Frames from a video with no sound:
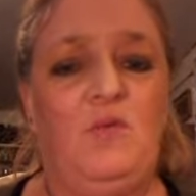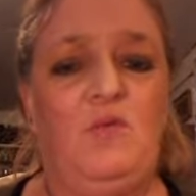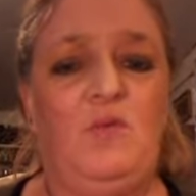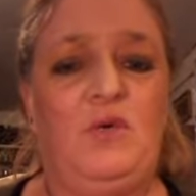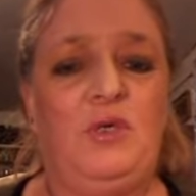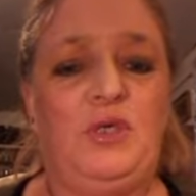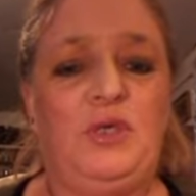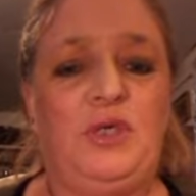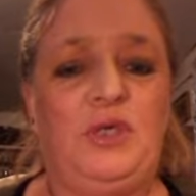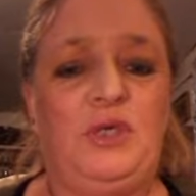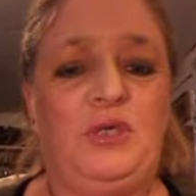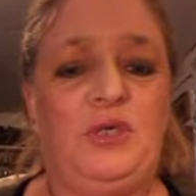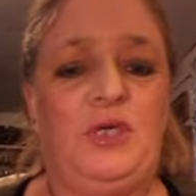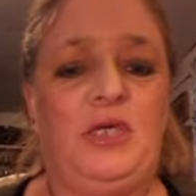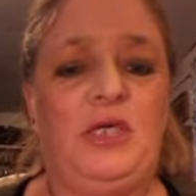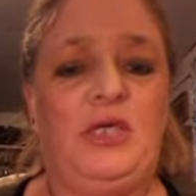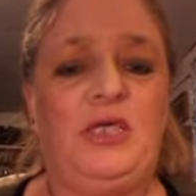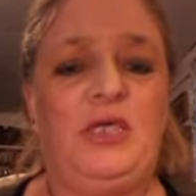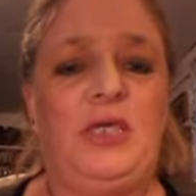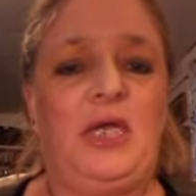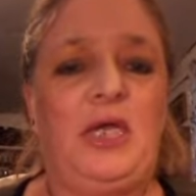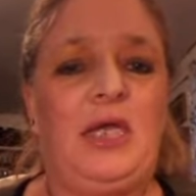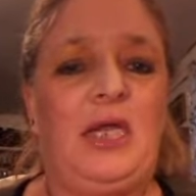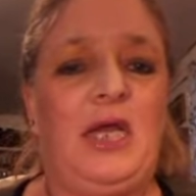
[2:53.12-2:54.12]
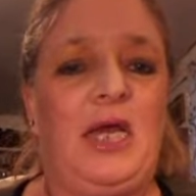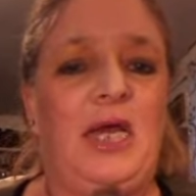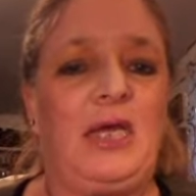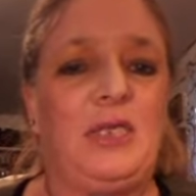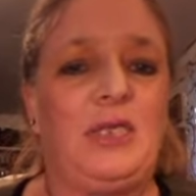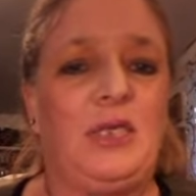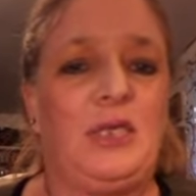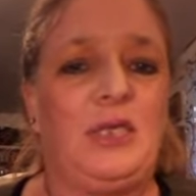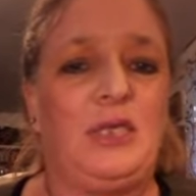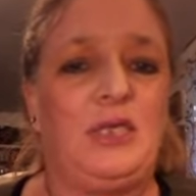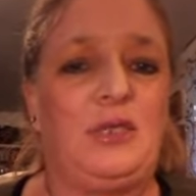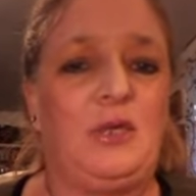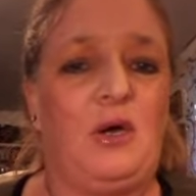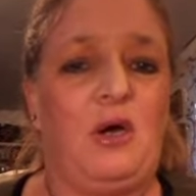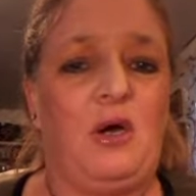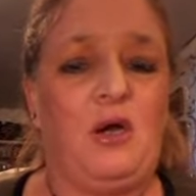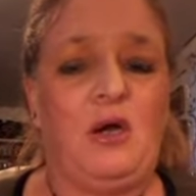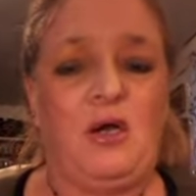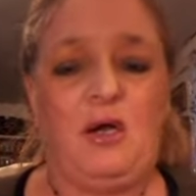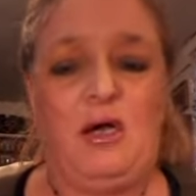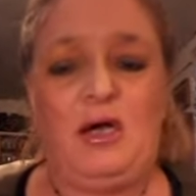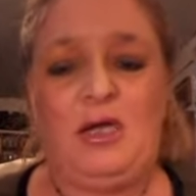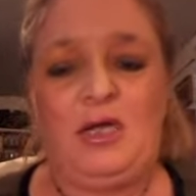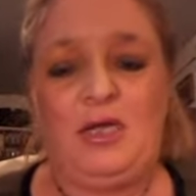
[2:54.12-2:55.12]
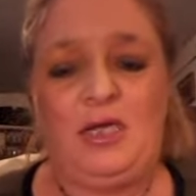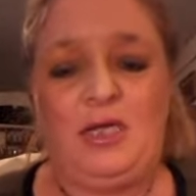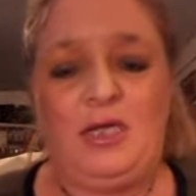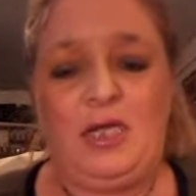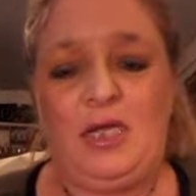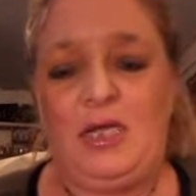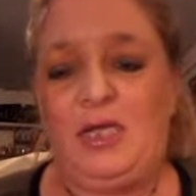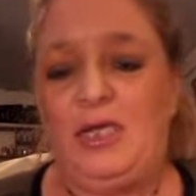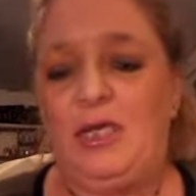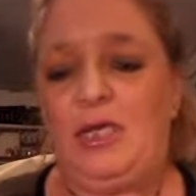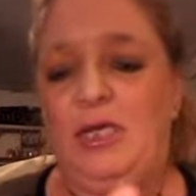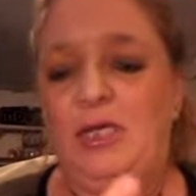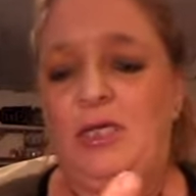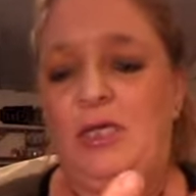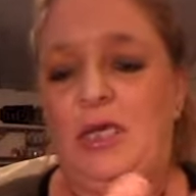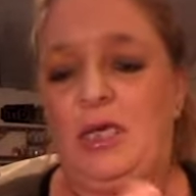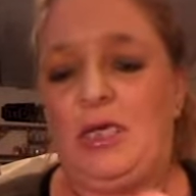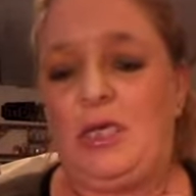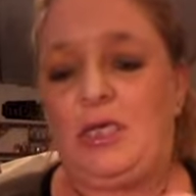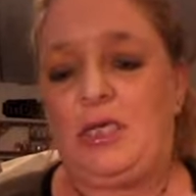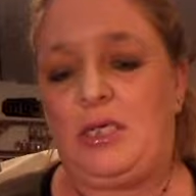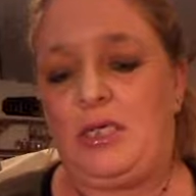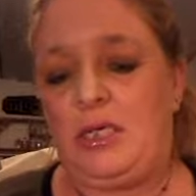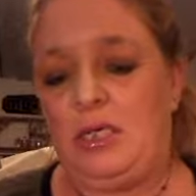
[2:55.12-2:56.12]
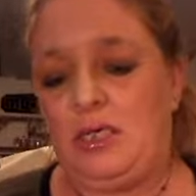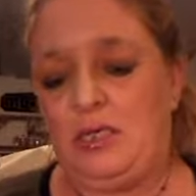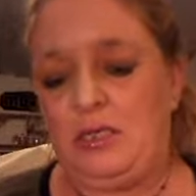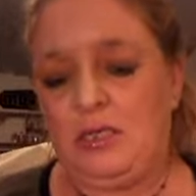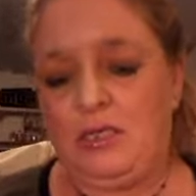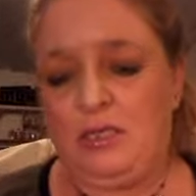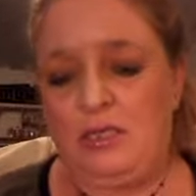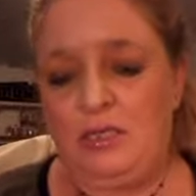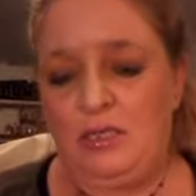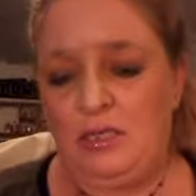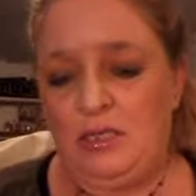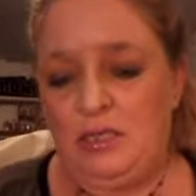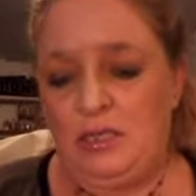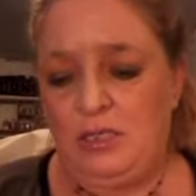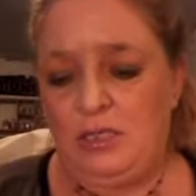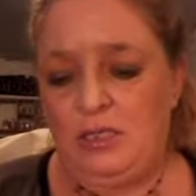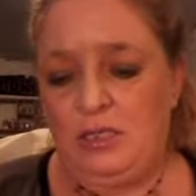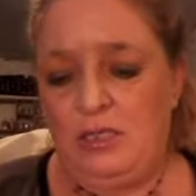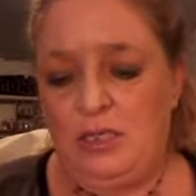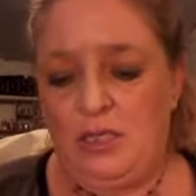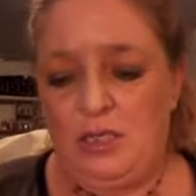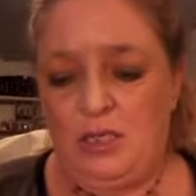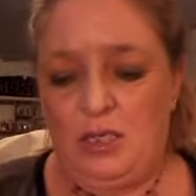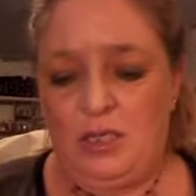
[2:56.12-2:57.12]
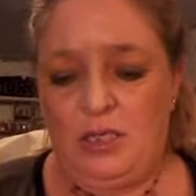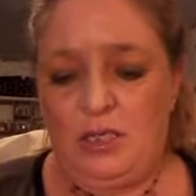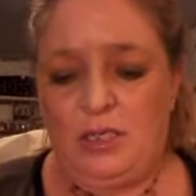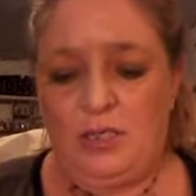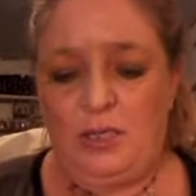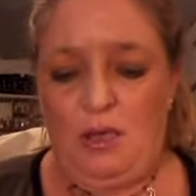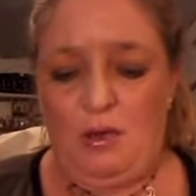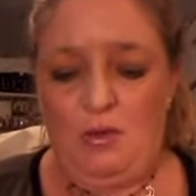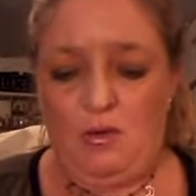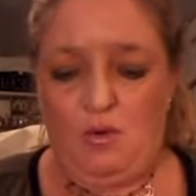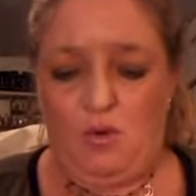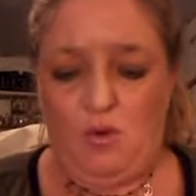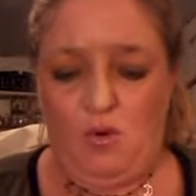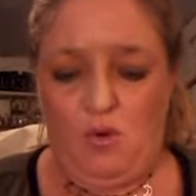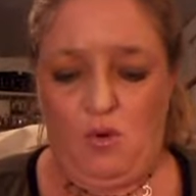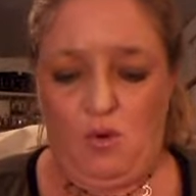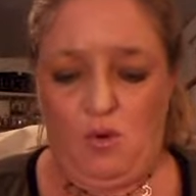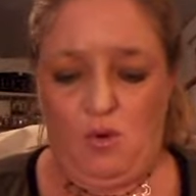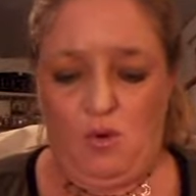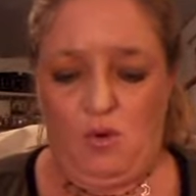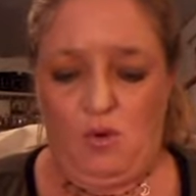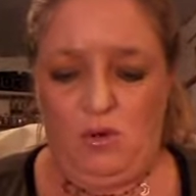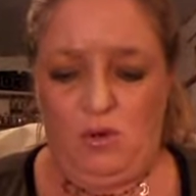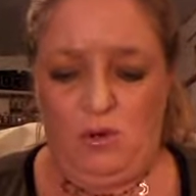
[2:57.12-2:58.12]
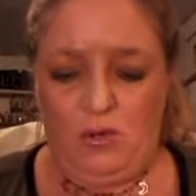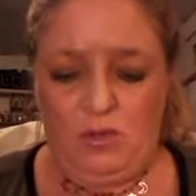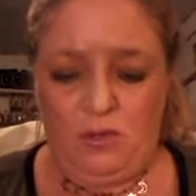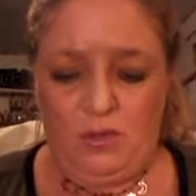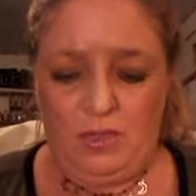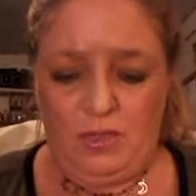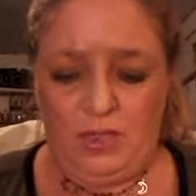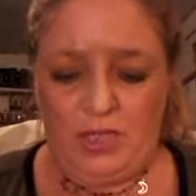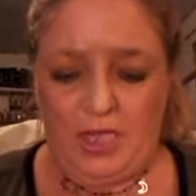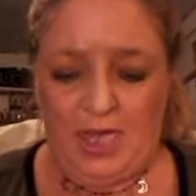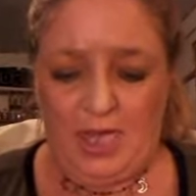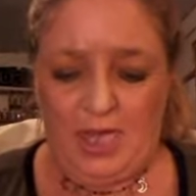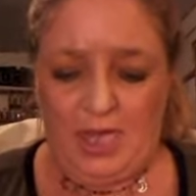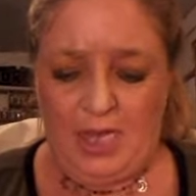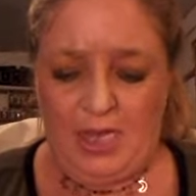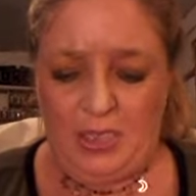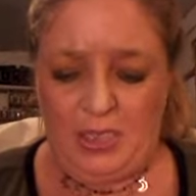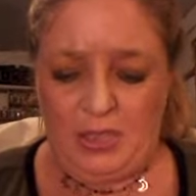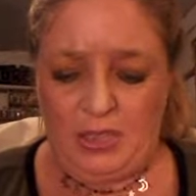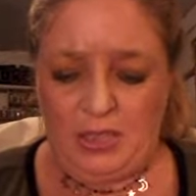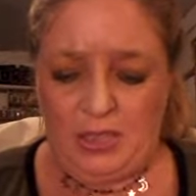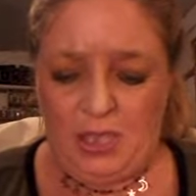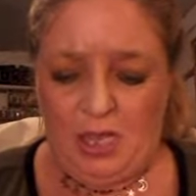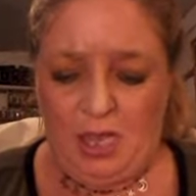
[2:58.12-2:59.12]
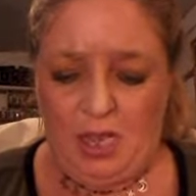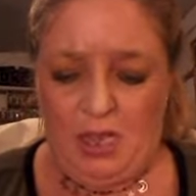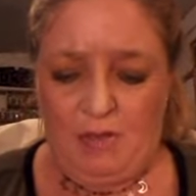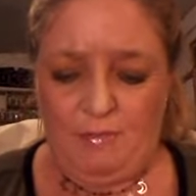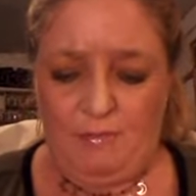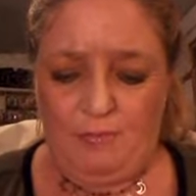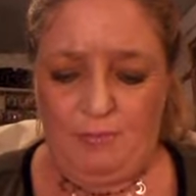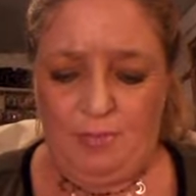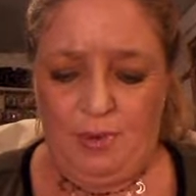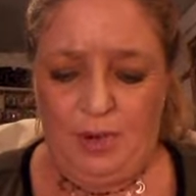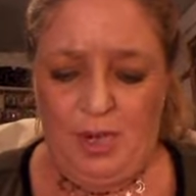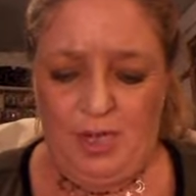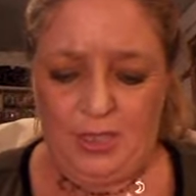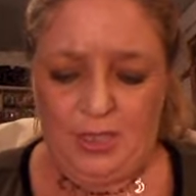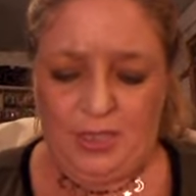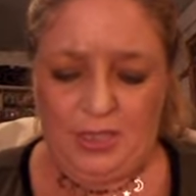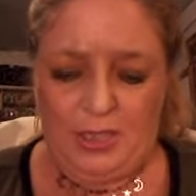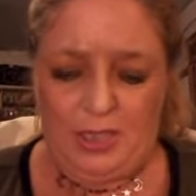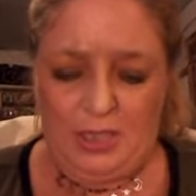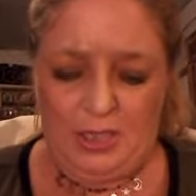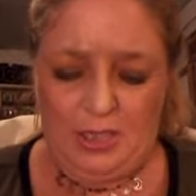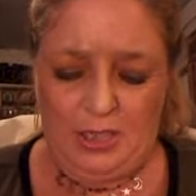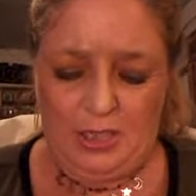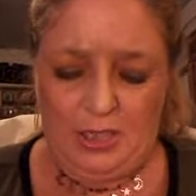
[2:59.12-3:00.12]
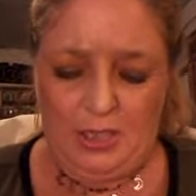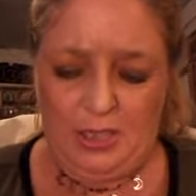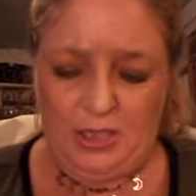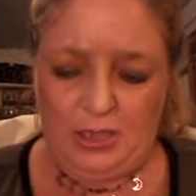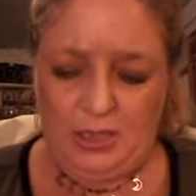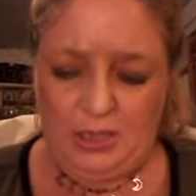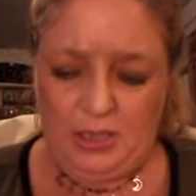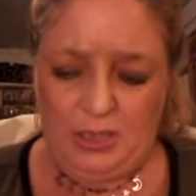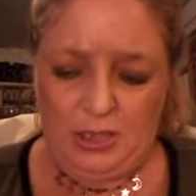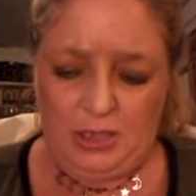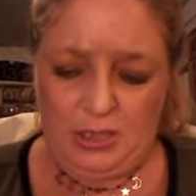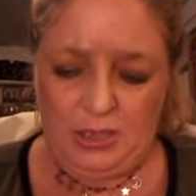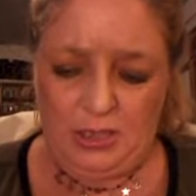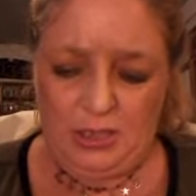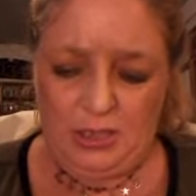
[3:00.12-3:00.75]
with strings and it has a star on it, and it is like so cool that I bought this.